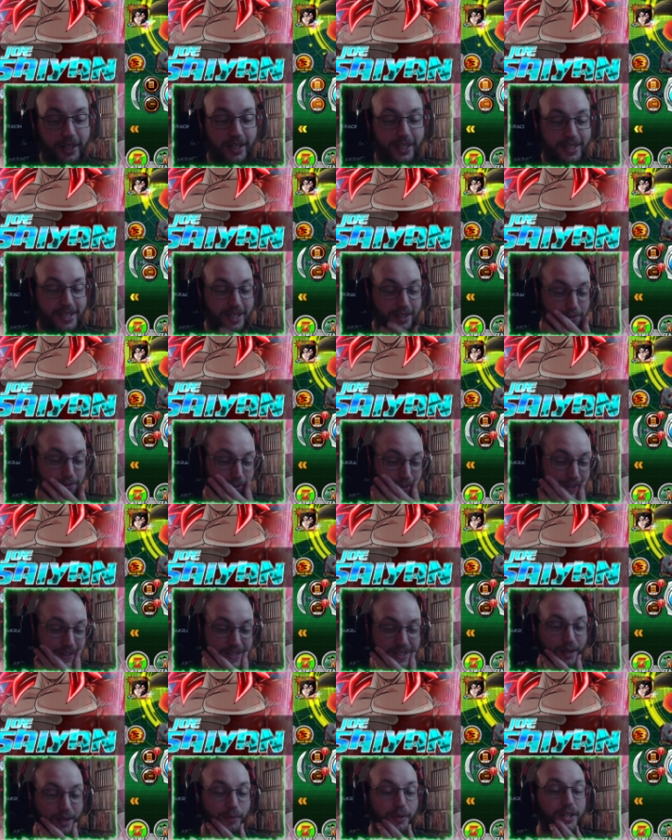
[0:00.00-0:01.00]
That's it for the
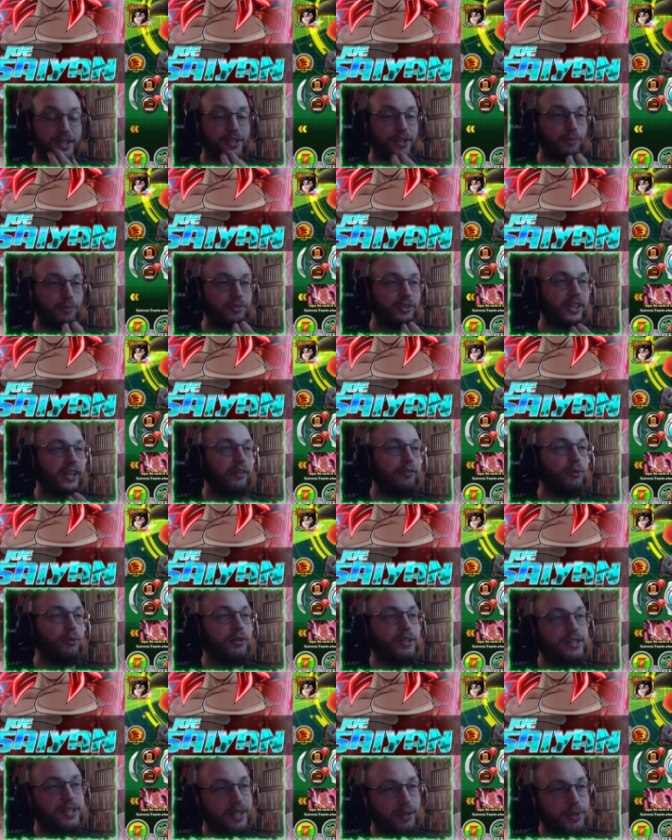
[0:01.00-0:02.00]
summons. Hopefully
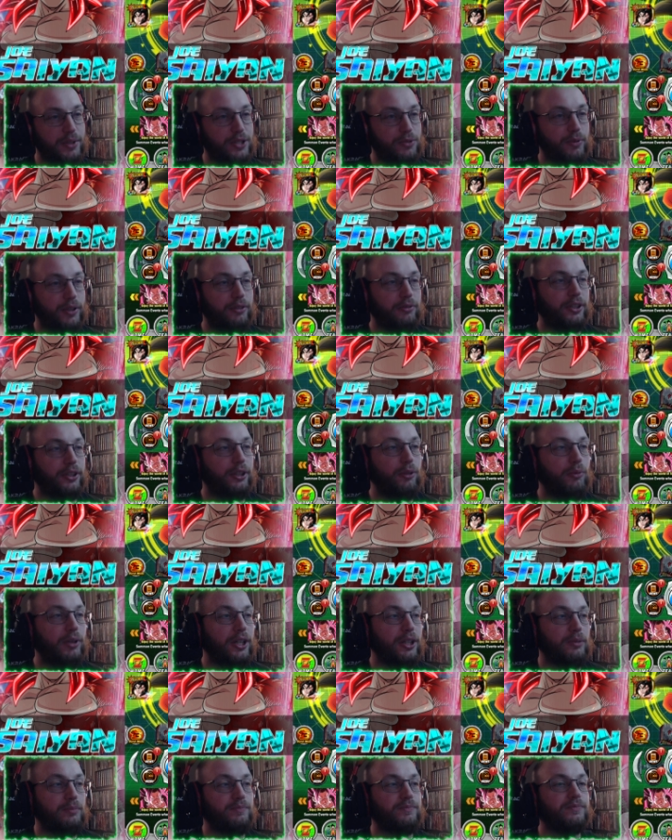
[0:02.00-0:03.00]
everyone's summons went really
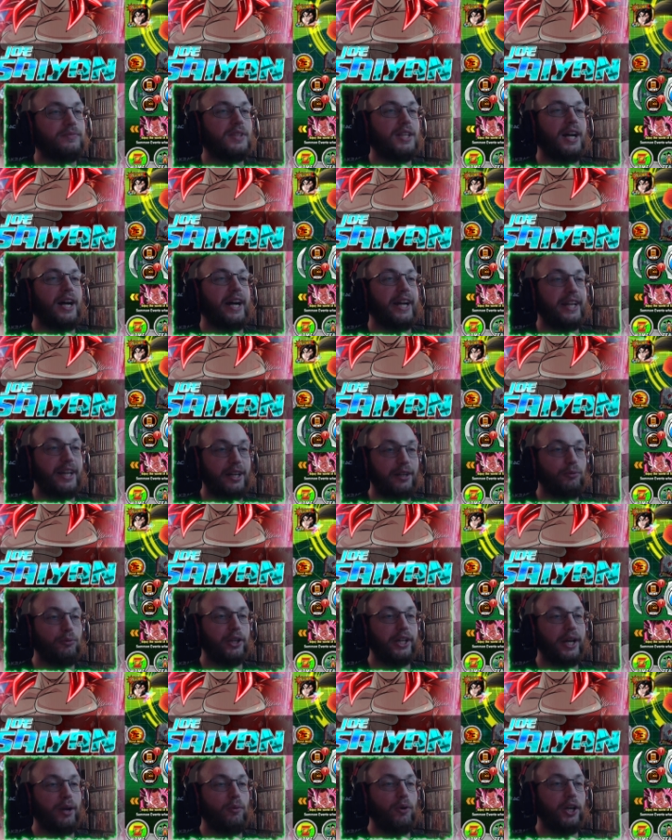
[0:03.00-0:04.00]
well. I got
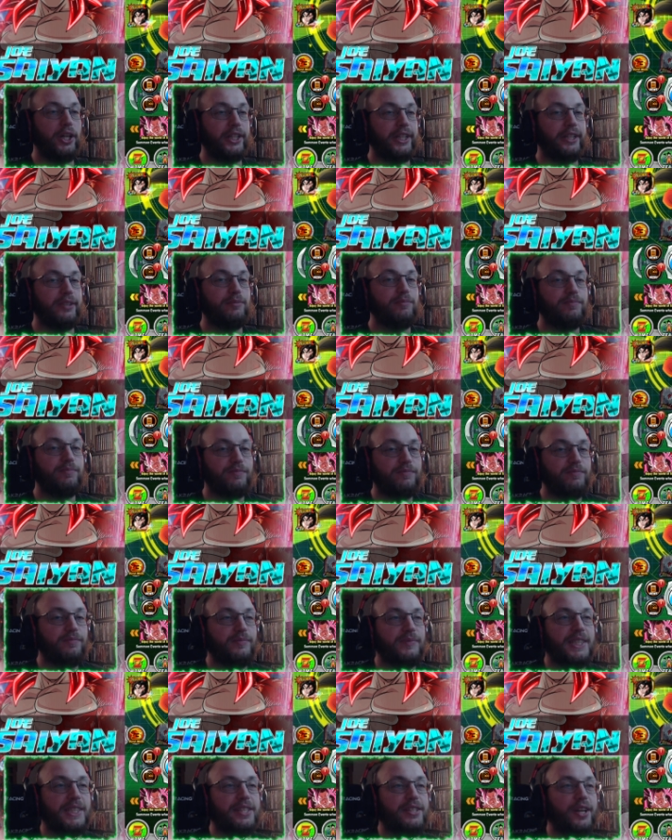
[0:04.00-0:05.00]
what I wanted.
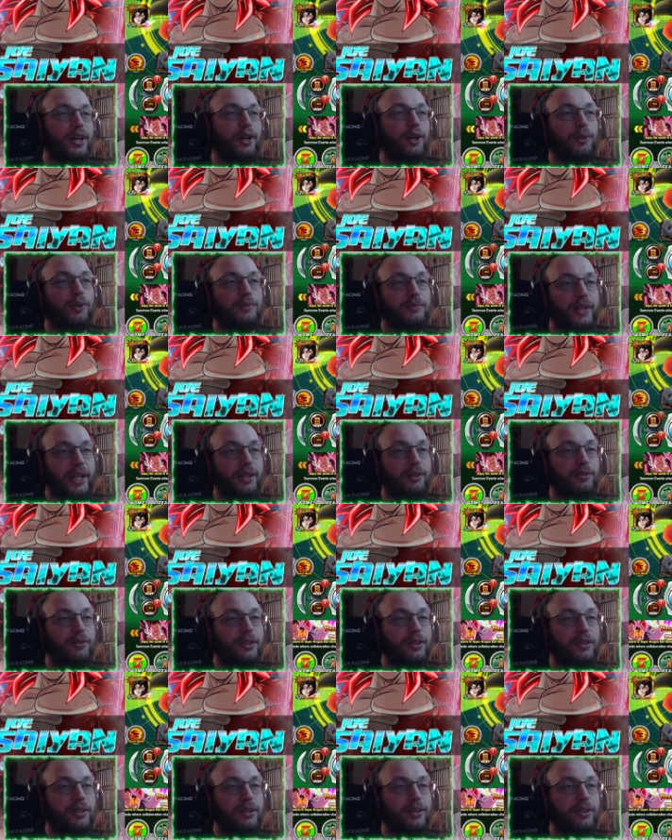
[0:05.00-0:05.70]
So, anyway,